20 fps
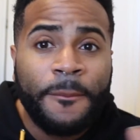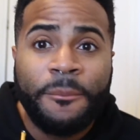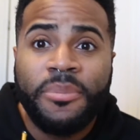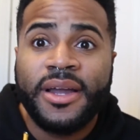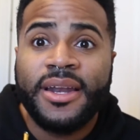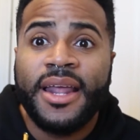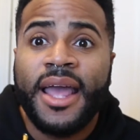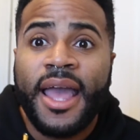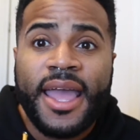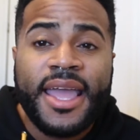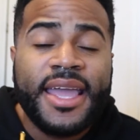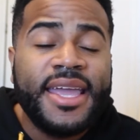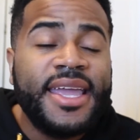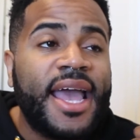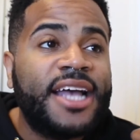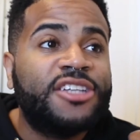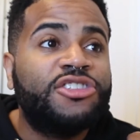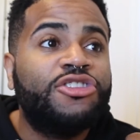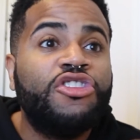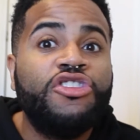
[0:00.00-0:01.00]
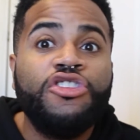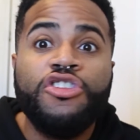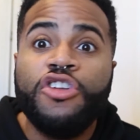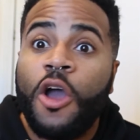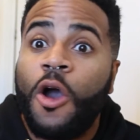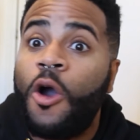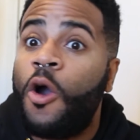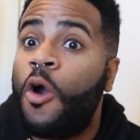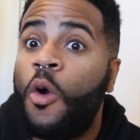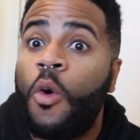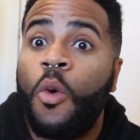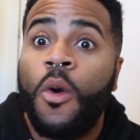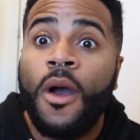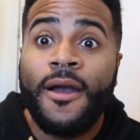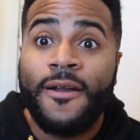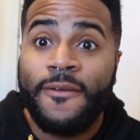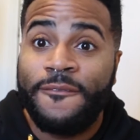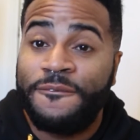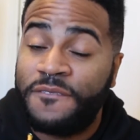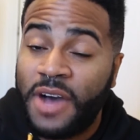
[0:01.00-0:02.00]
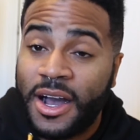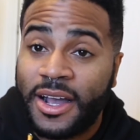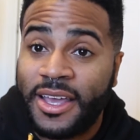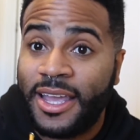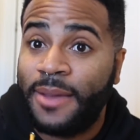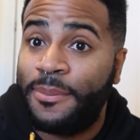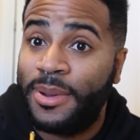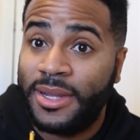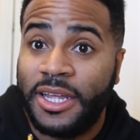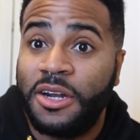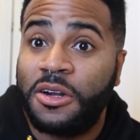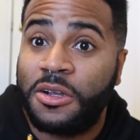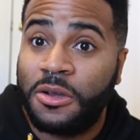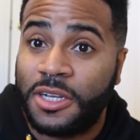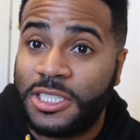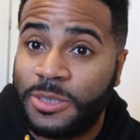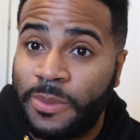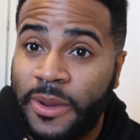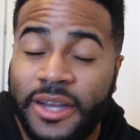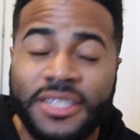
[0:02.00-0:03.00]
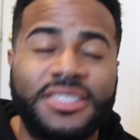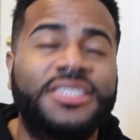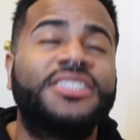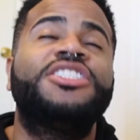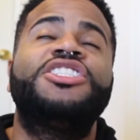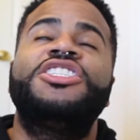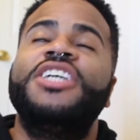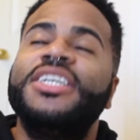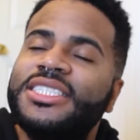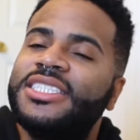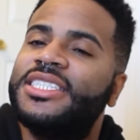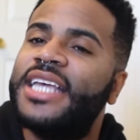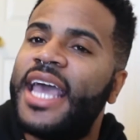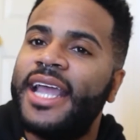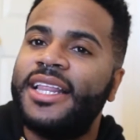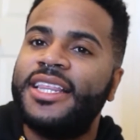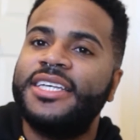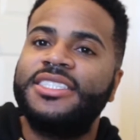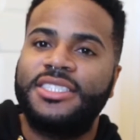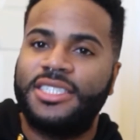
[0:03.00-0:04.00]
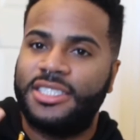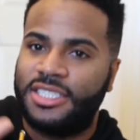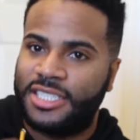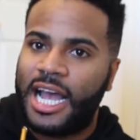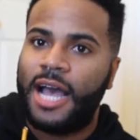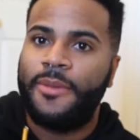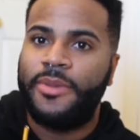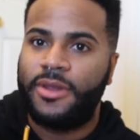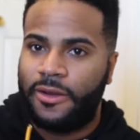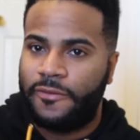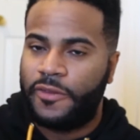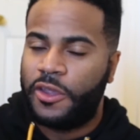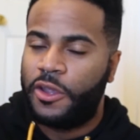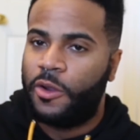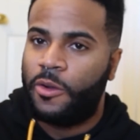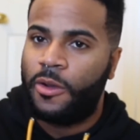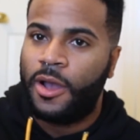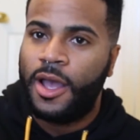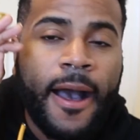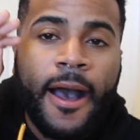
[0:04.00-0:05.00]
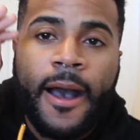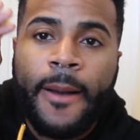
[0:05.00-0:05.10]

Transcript: But he has no fucking political experiences. Just take this as a job interview.